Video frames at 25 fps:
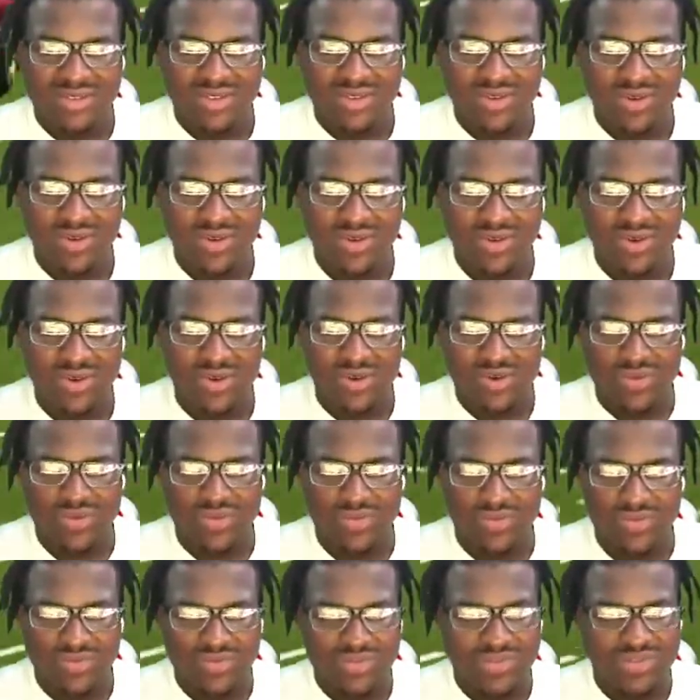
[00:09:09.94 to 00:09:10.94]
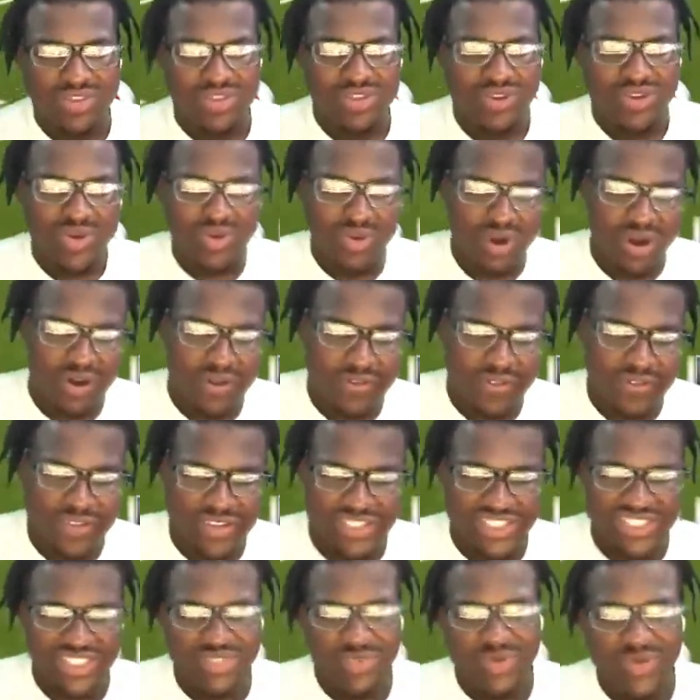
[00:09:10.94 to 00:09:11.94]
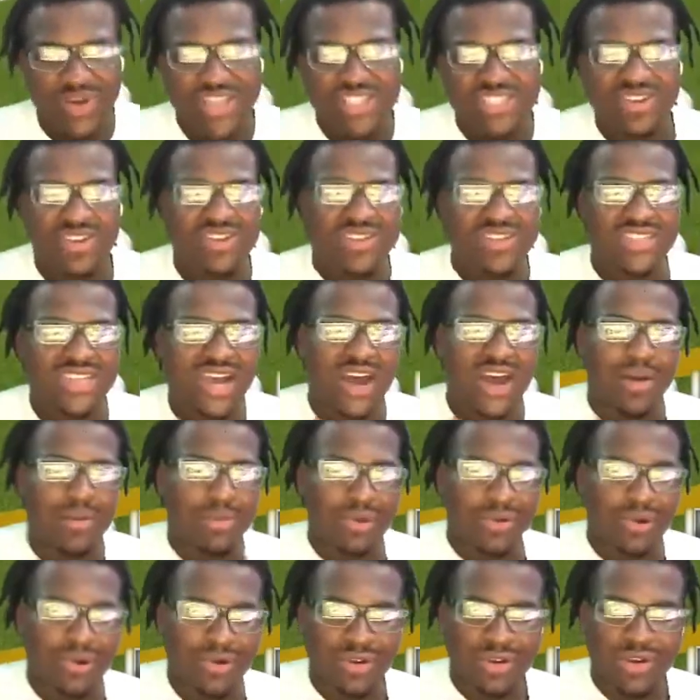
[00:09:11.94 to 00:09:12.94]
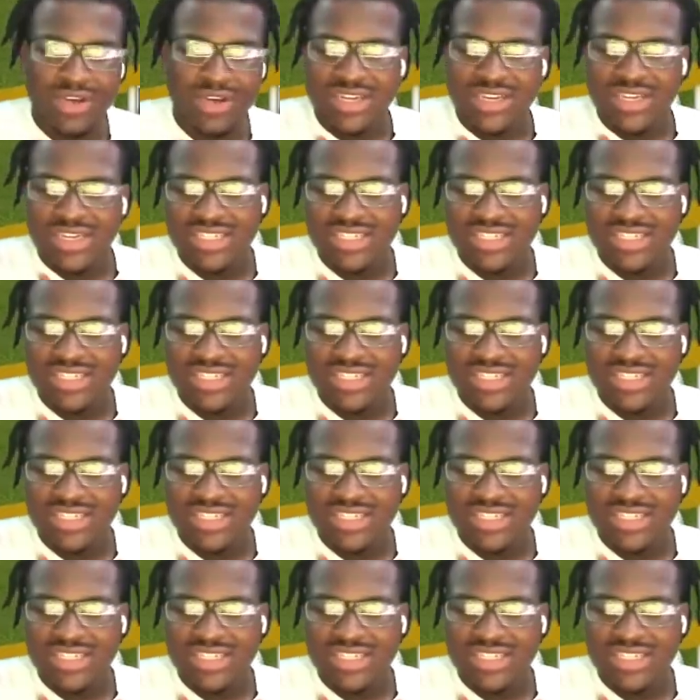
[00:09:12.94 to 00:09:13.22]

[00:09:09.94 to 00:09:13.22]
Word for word: It's cool. It's cool offense. Just waste our time, bro.